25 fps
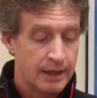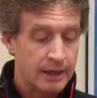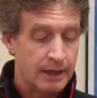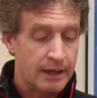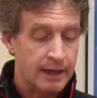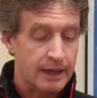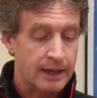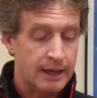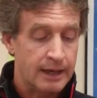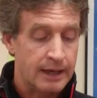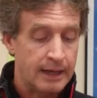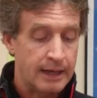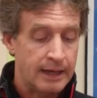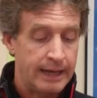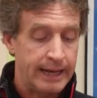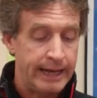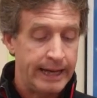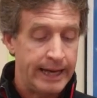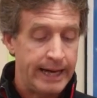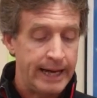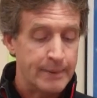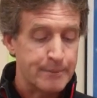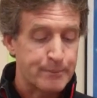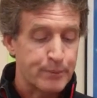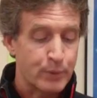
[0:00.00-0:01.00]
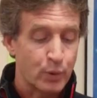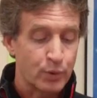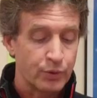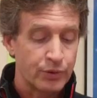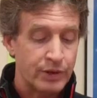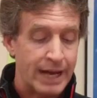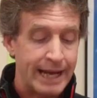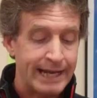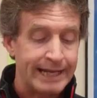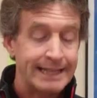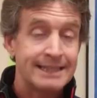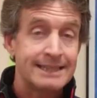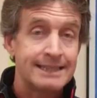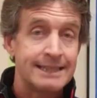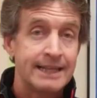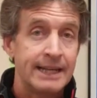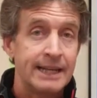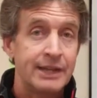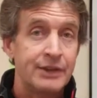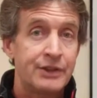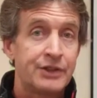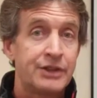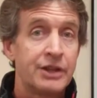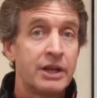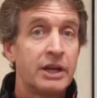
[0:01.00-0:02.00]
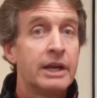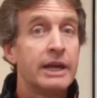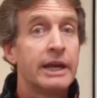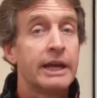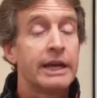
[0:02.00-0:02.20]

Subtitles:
April 19th